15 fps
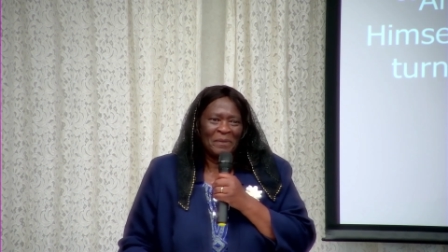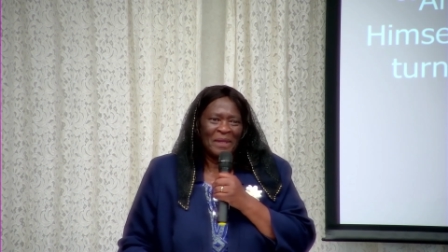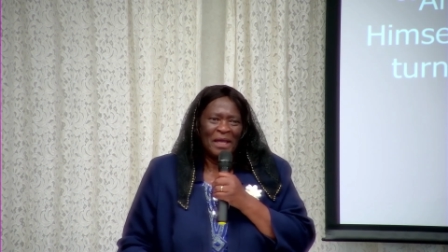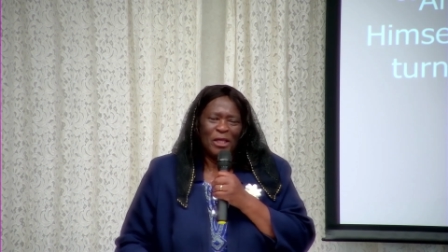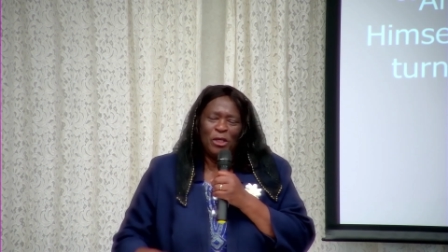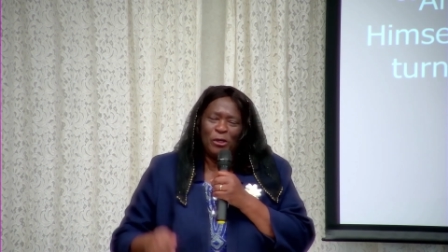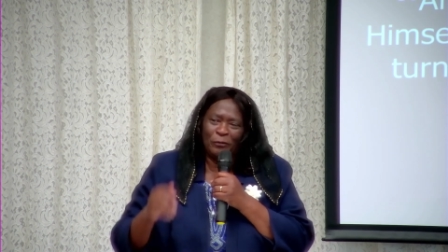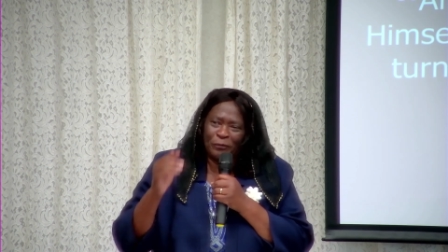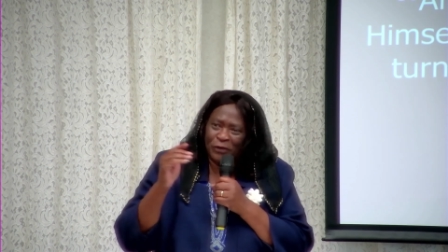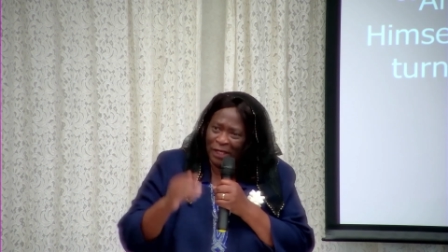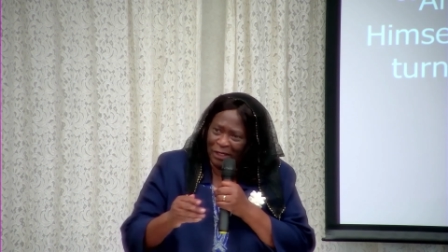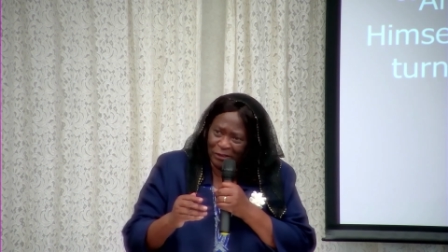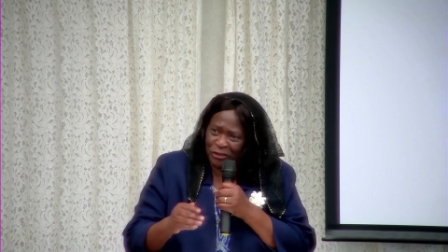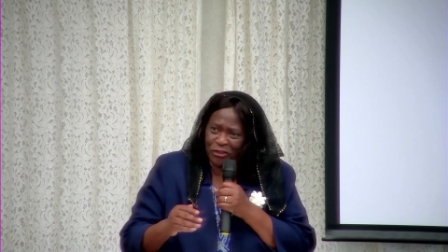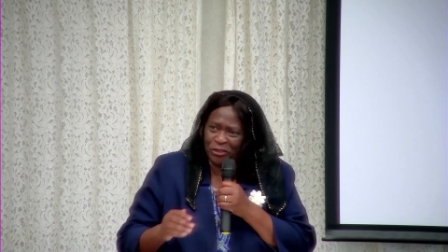You've
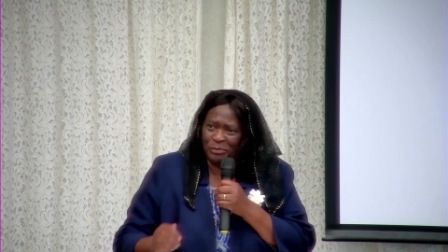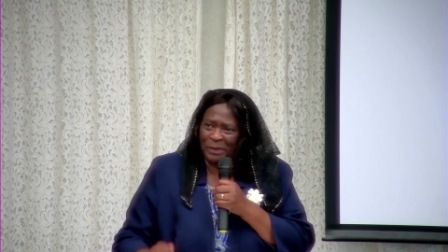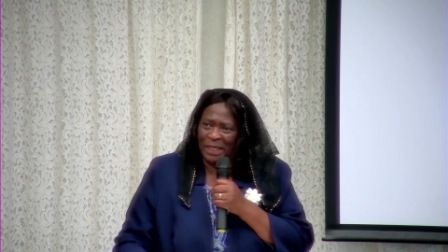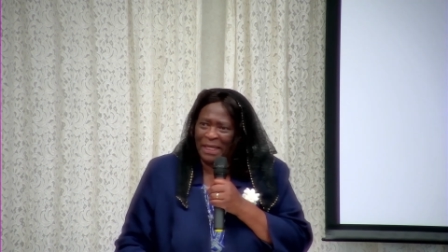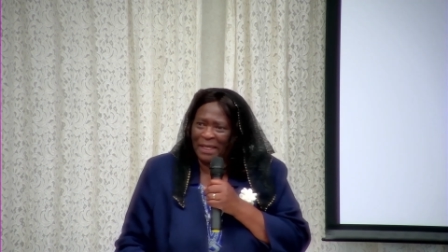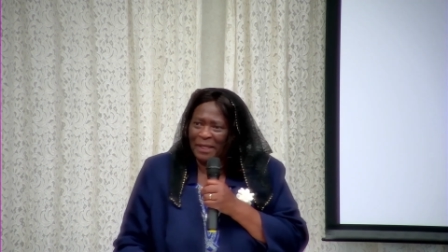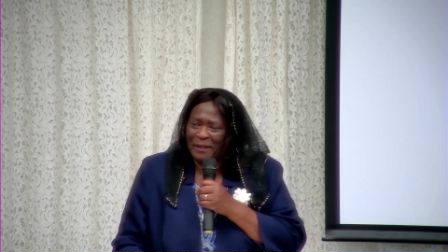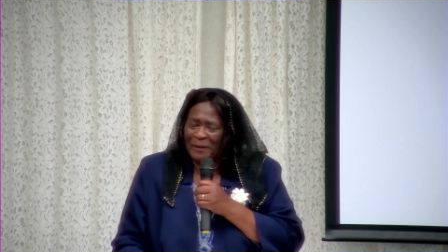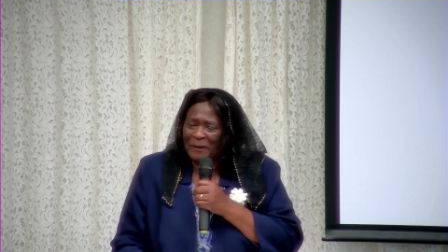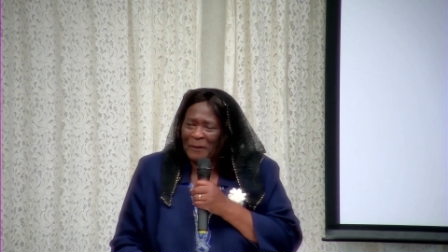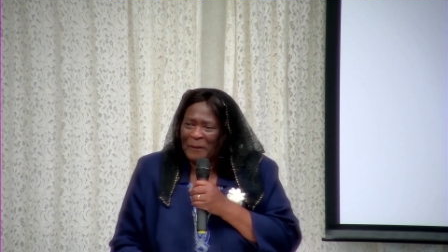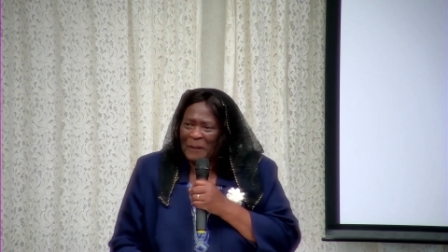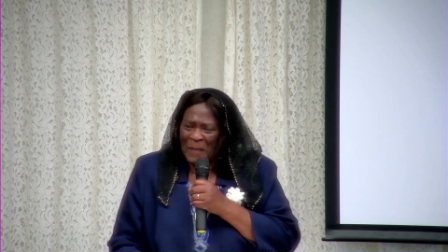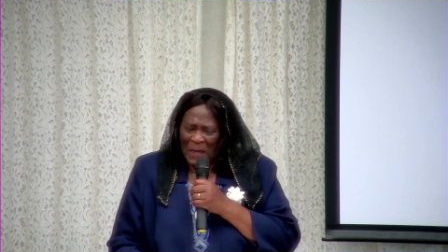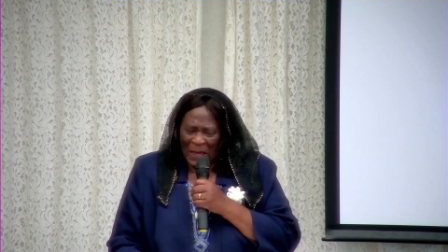touched me.
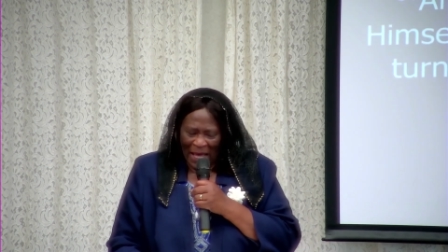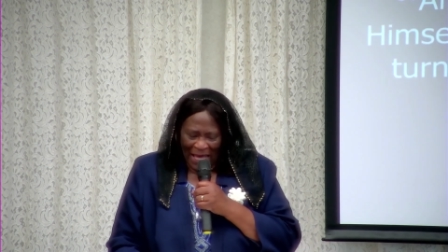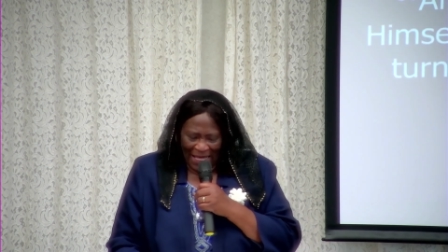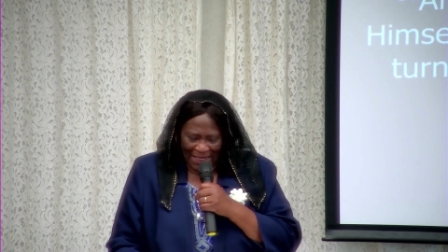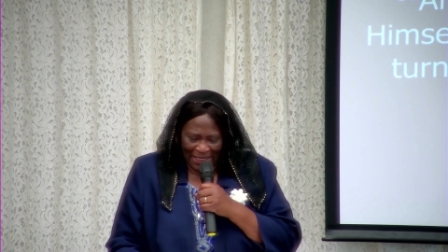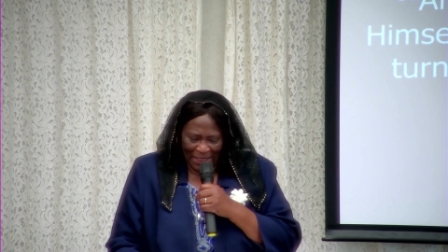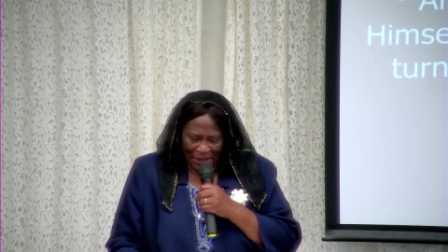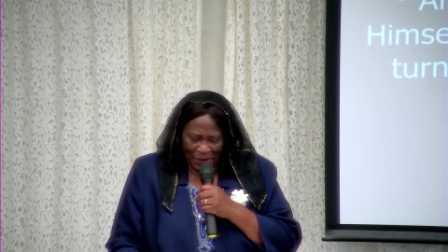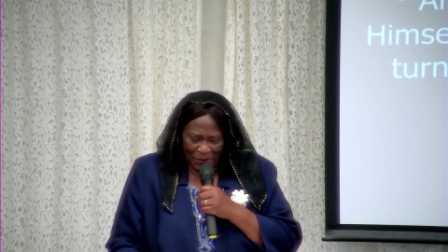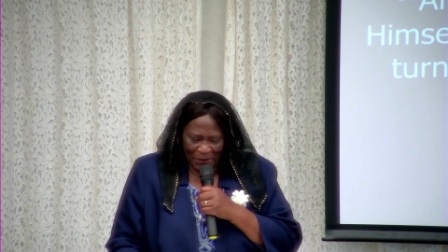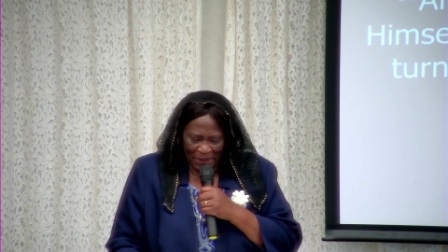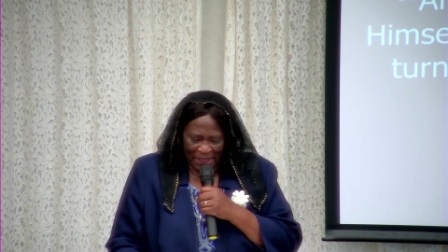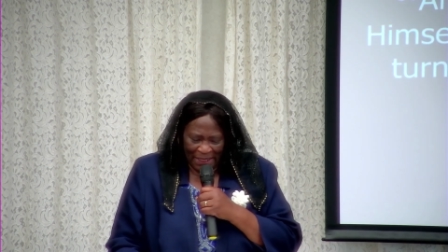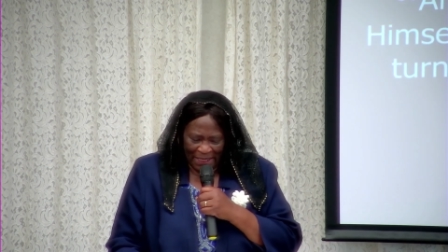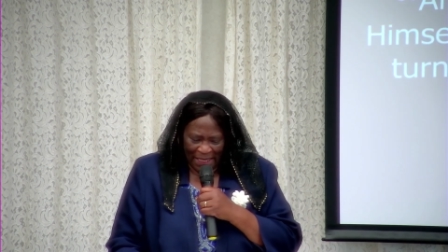
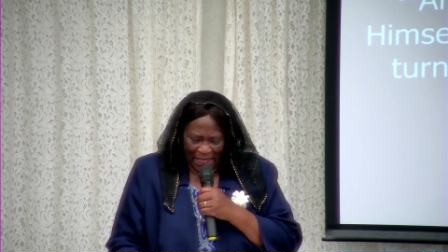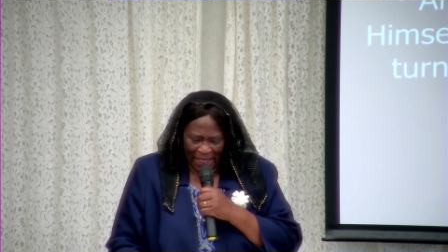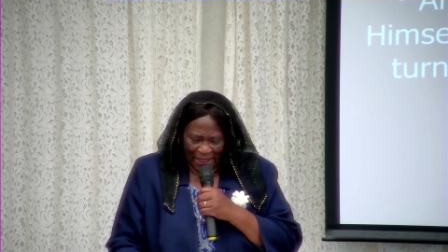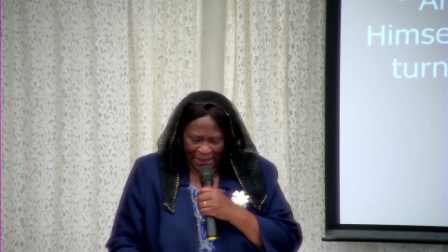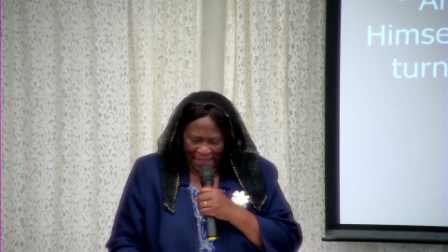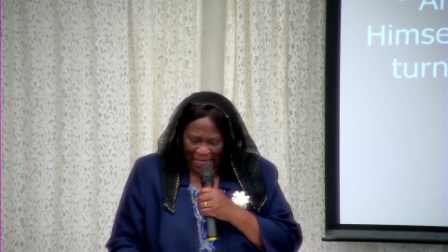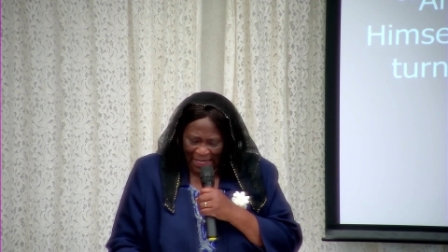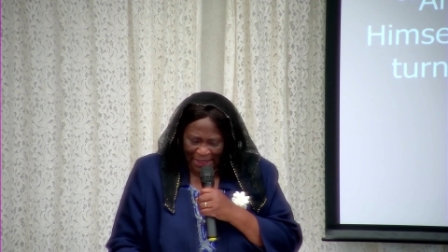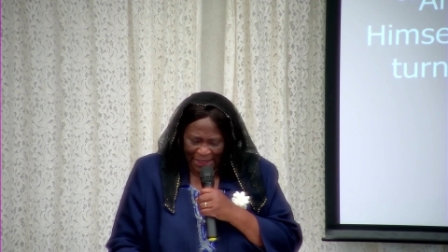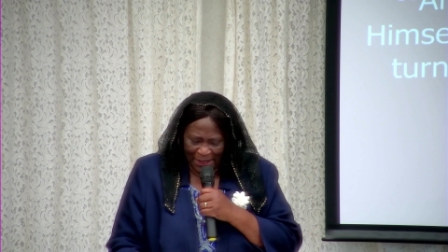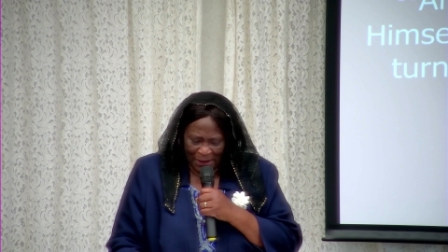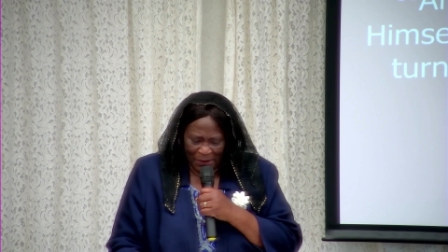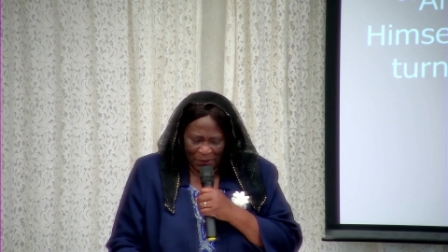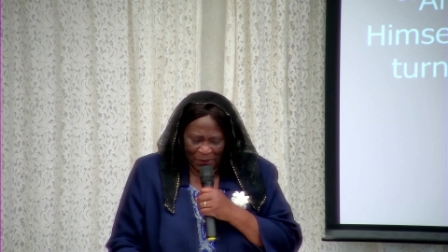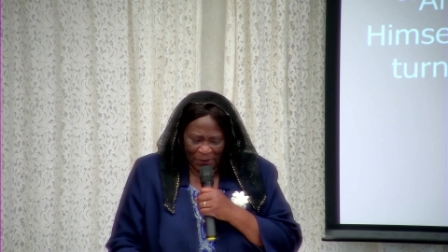Hallelujah, God.
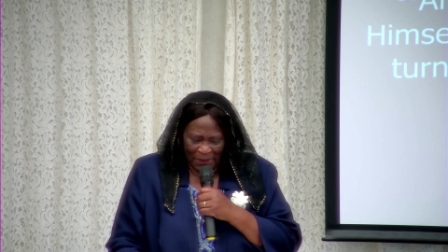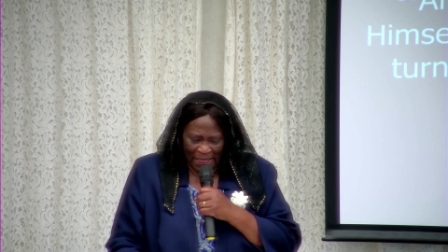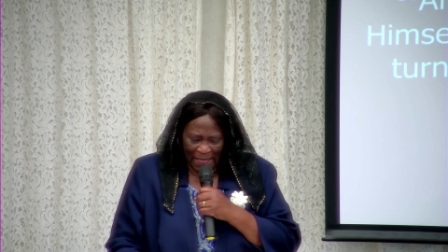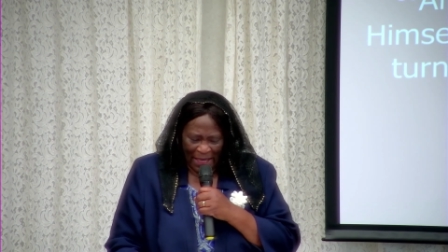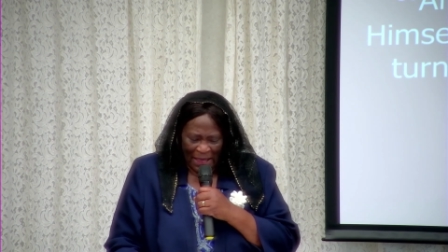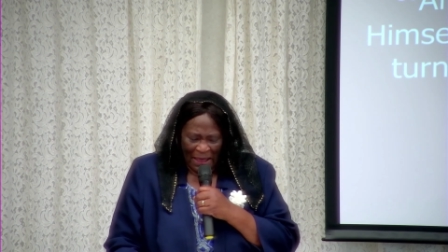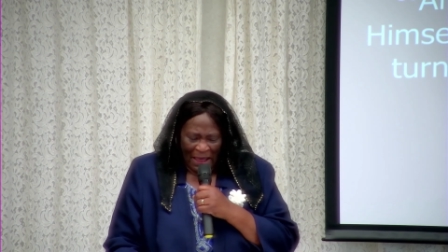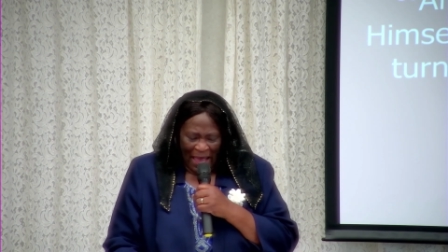Hallelujah.